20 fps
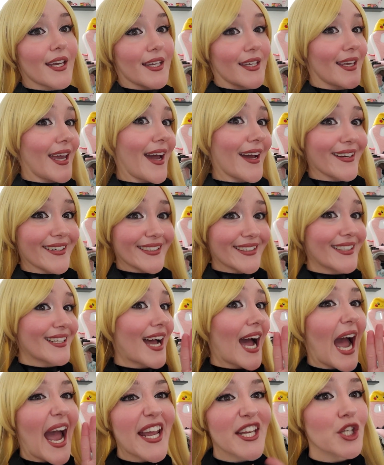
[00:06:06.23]
Yeah,
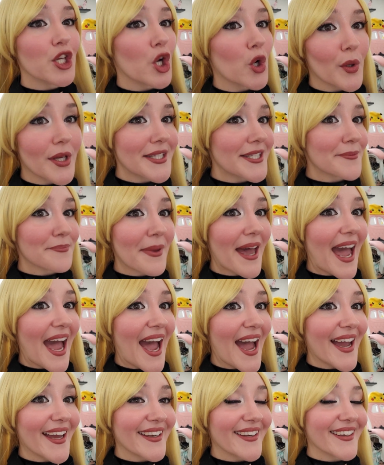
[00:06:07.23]
I know it's bad.
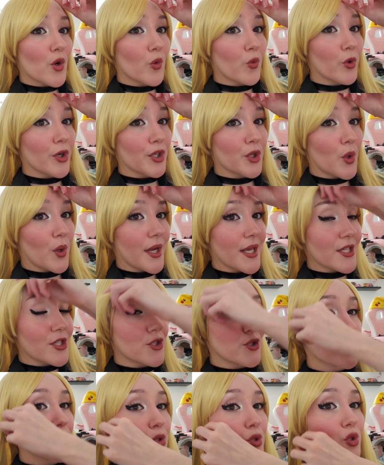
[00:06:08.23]
We're going
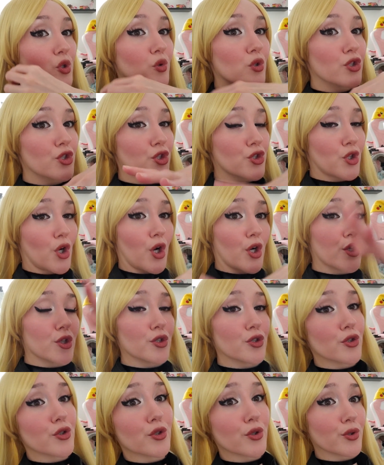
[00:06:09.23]
to start
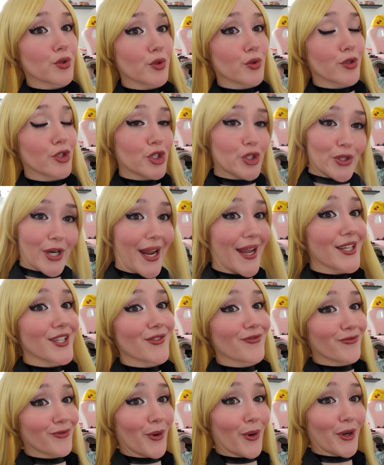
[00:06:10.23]
to
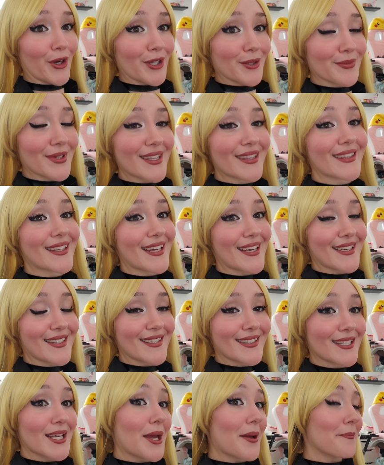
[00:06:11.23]
transform
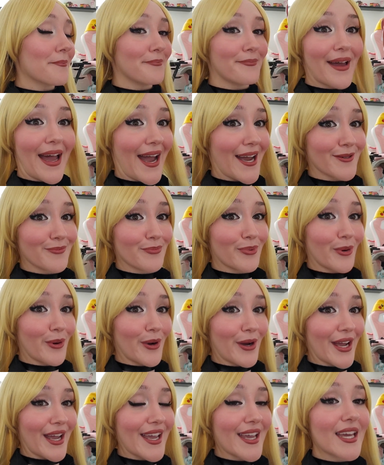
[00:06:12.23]
this bad
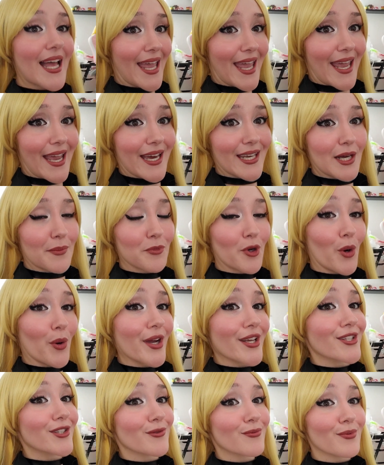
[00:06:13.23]
boy, and I'm
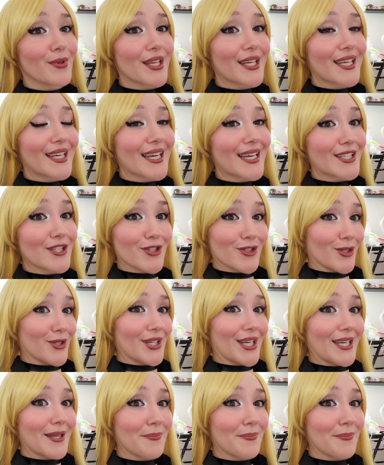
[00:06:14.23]
going to be inserting a